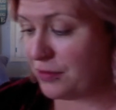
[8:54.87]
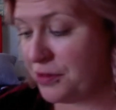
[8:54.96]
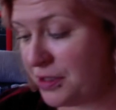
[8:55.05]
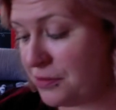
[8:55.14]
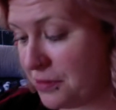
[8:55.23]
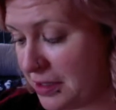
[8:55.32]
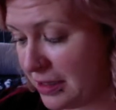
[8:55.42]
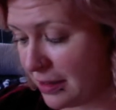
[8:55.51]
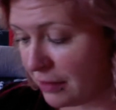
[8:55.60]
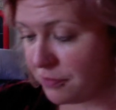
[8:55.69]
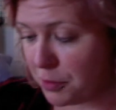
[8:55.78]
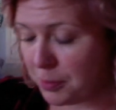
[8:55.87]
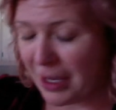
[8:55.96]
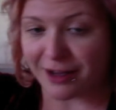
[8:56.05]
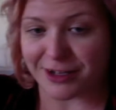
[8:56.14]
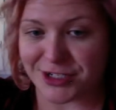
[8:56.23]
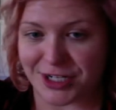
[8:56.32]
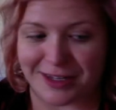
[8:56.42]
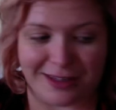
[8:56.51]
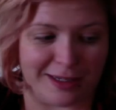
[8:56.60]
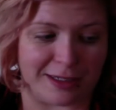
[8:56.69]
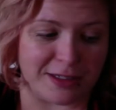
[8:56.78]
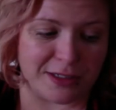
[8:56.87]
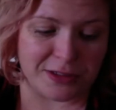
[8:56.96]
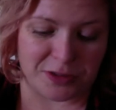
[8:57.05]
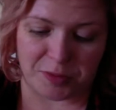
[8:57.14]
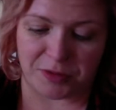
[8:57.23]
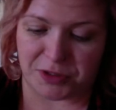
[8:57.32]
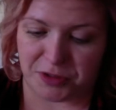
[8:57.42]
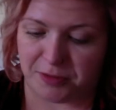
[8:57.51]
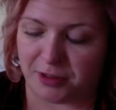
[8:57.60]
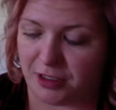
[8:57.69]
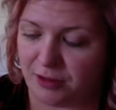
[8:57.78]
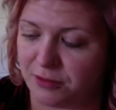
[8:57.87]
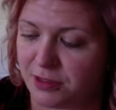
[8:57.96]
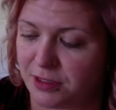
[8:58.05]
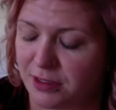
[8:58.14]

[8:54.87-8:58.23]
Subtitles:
really, really love the packaging. I think it's super, super cute.